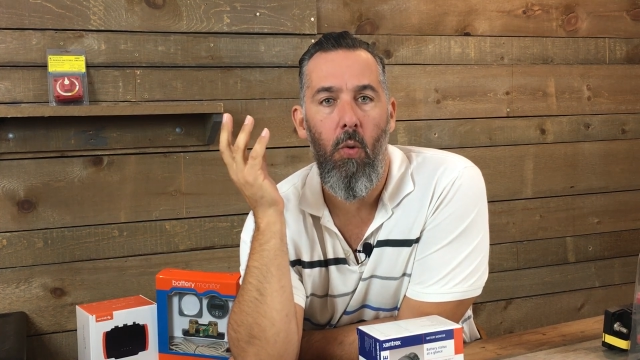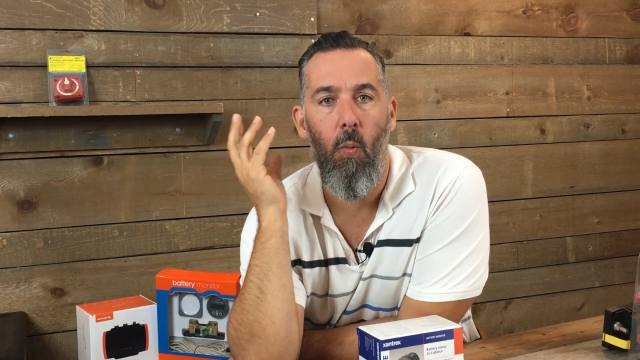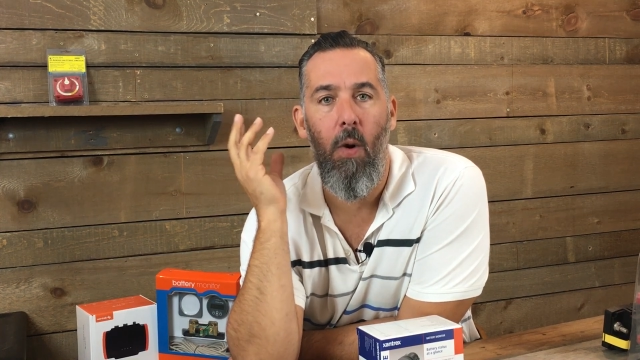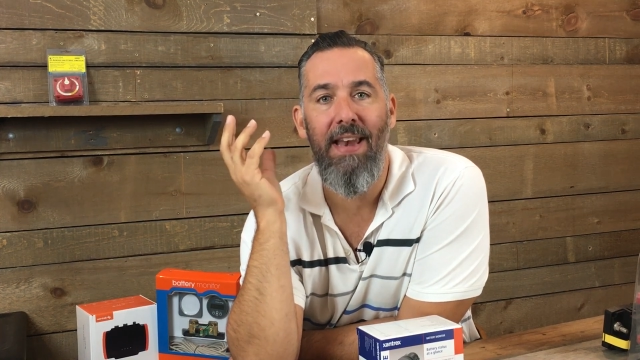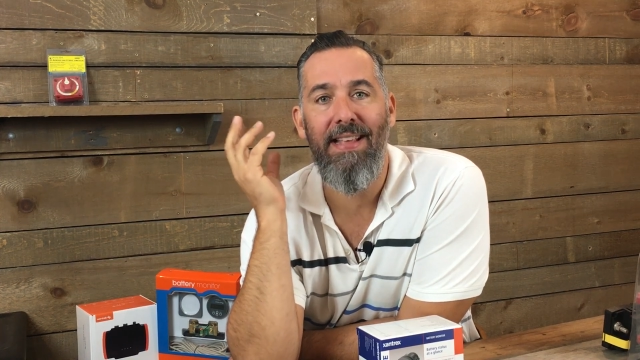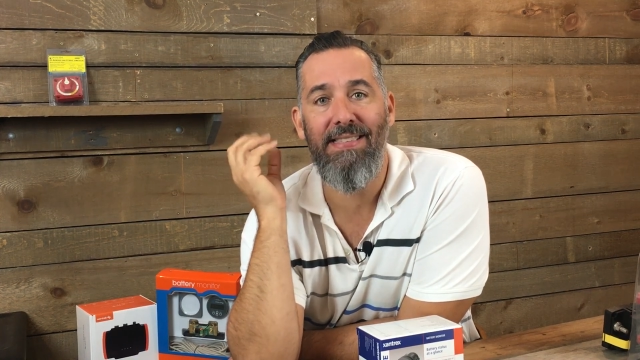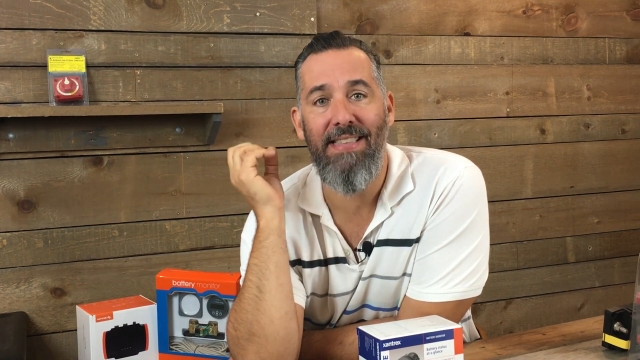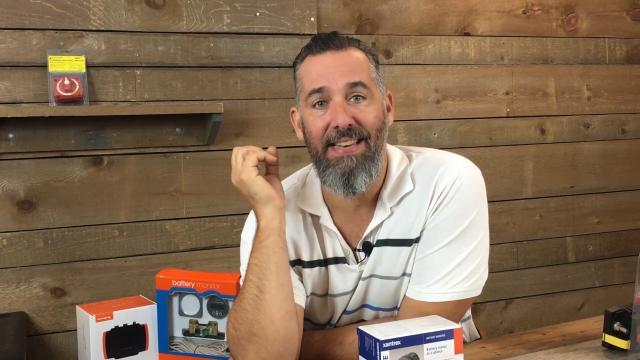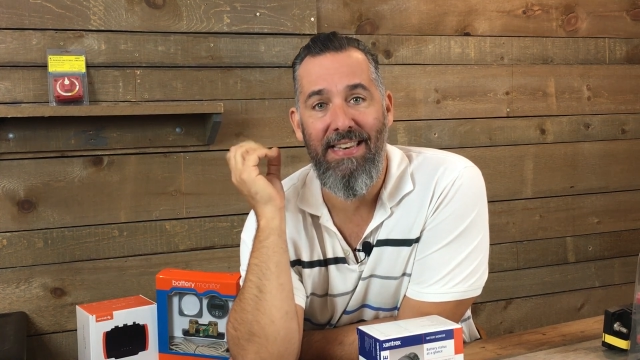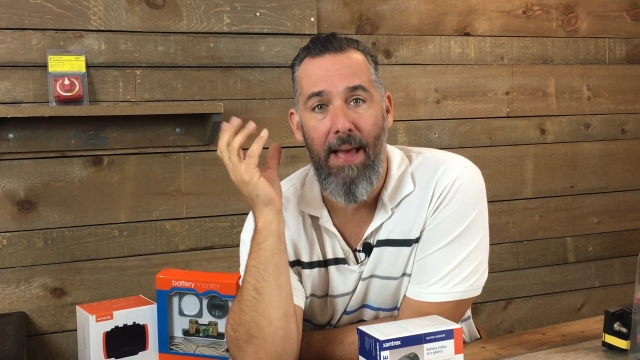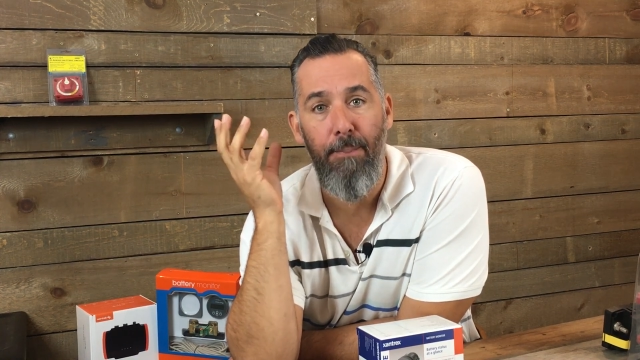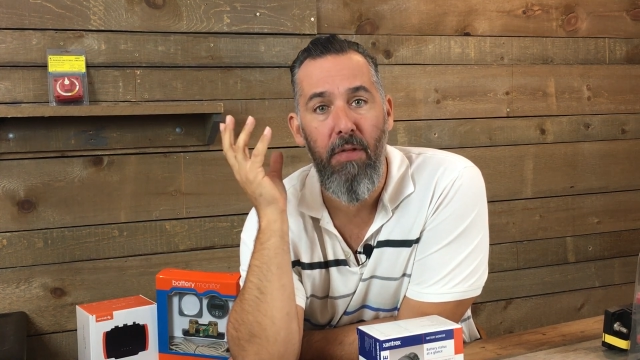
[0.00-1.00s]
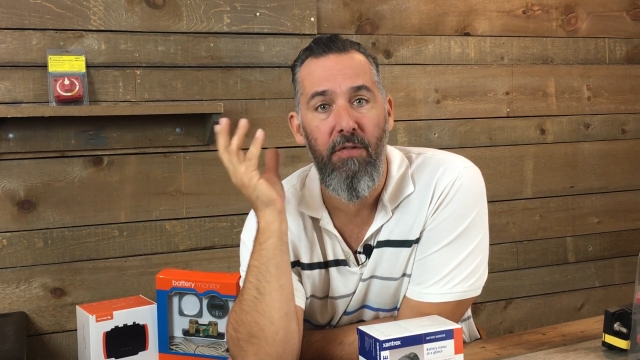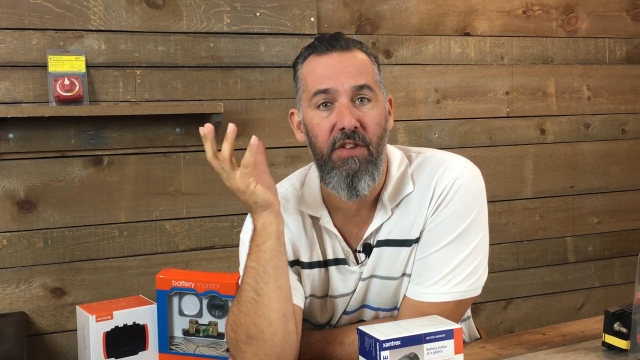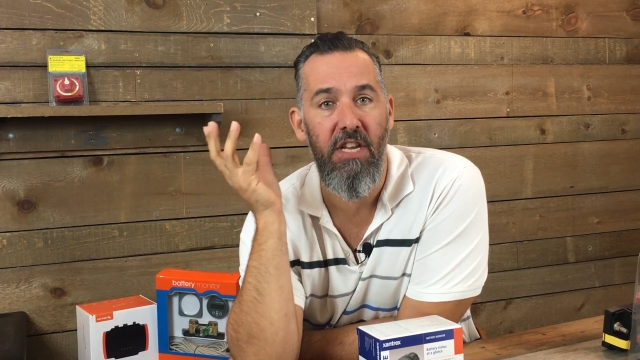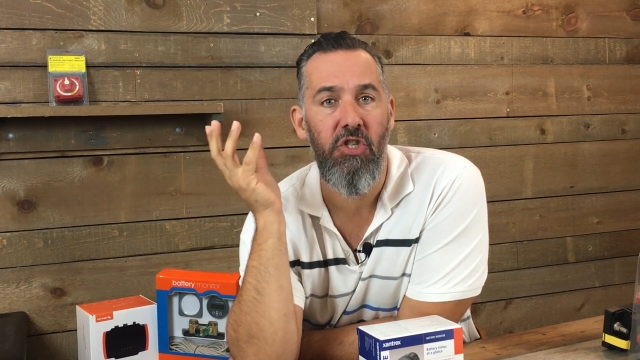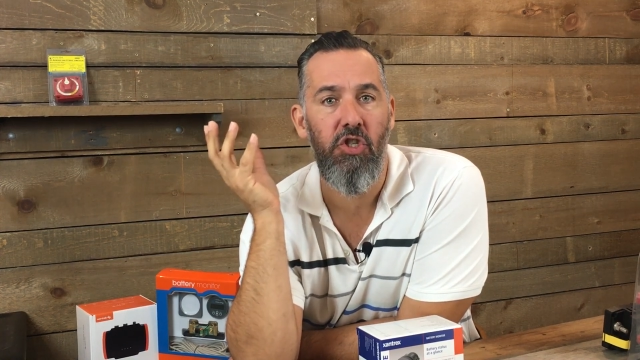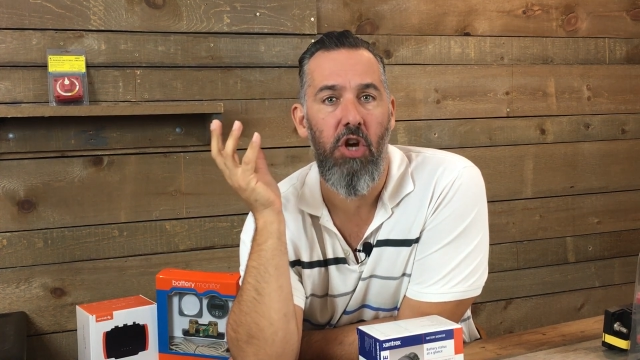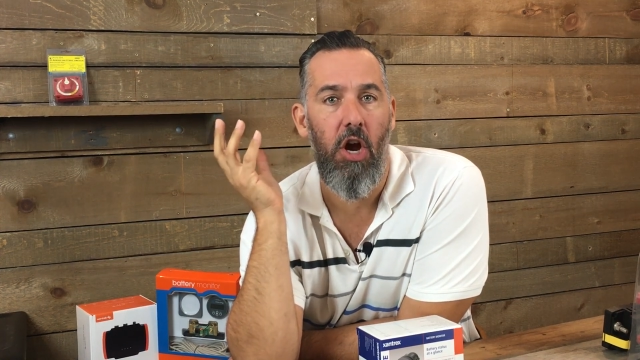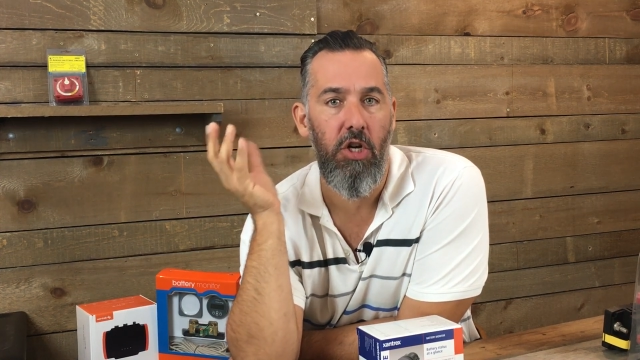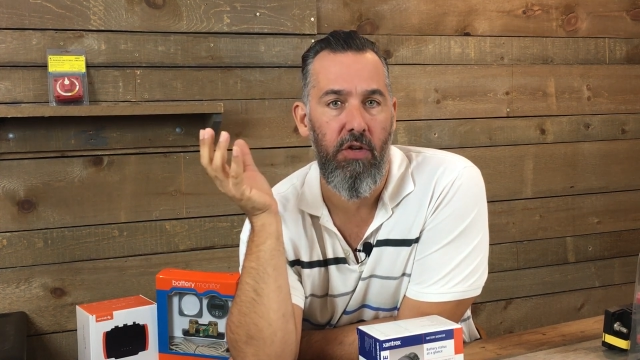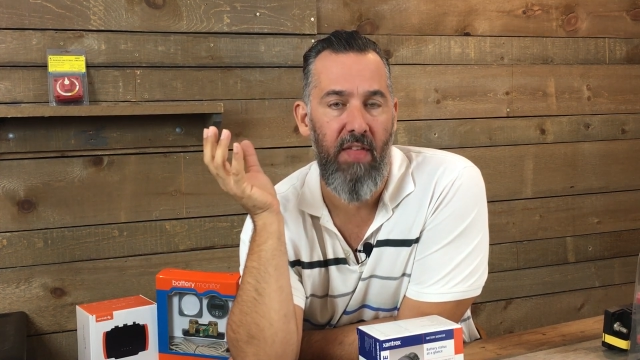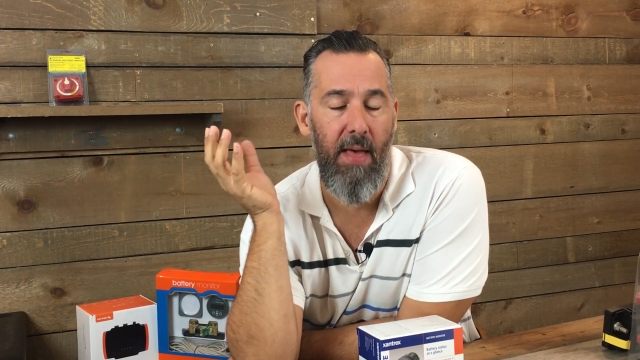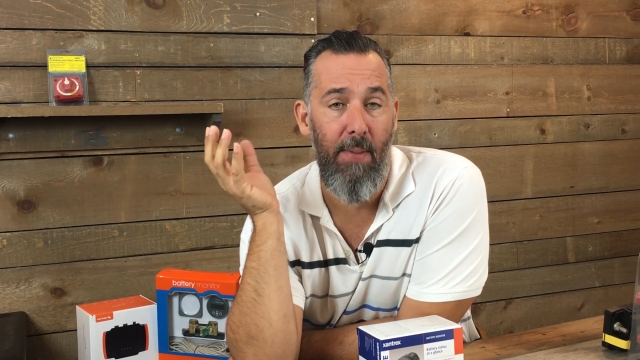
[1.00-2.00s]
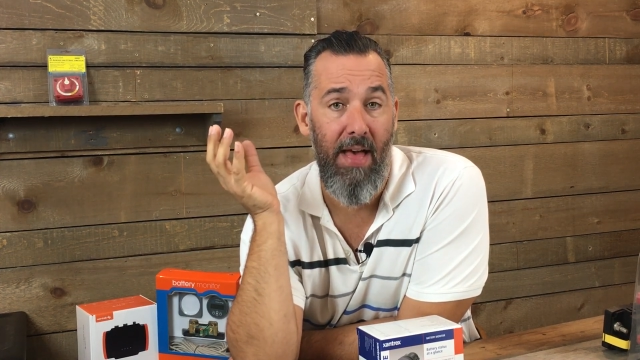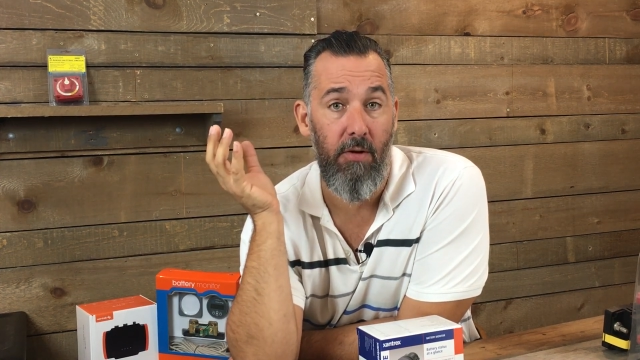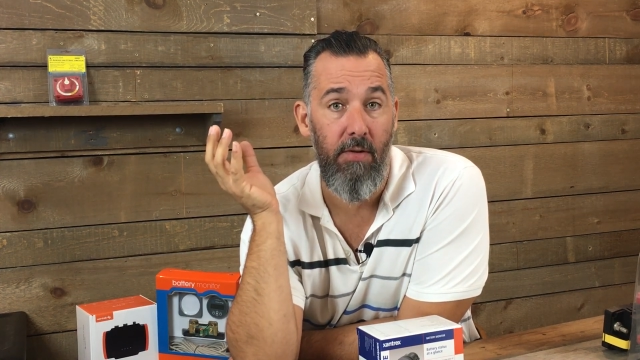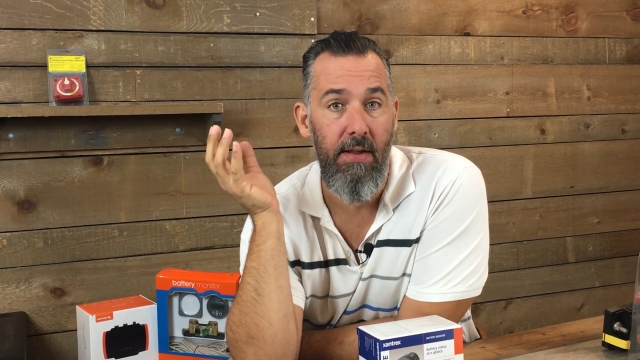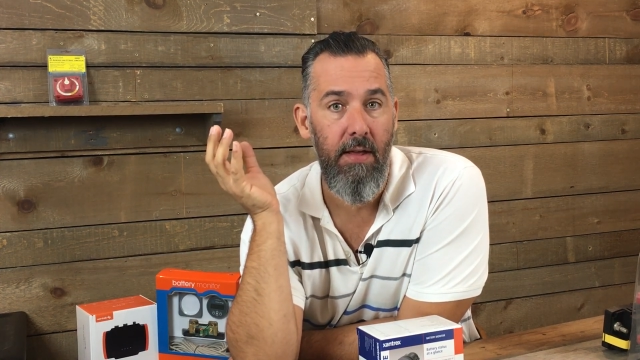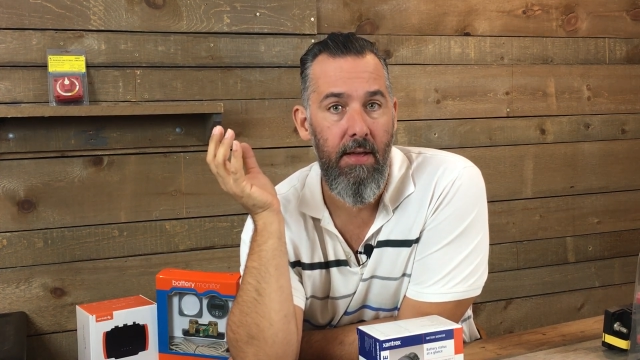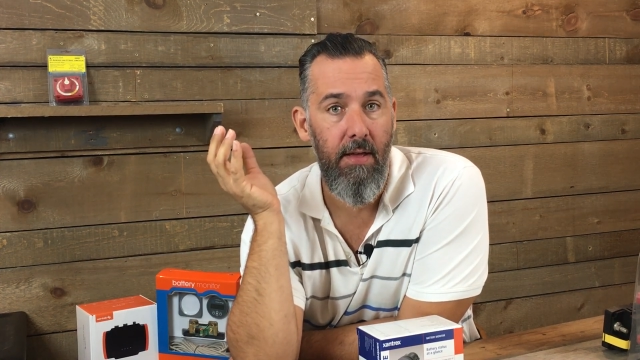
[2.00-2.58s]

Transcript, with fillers: what is the depth of discharge of that battery,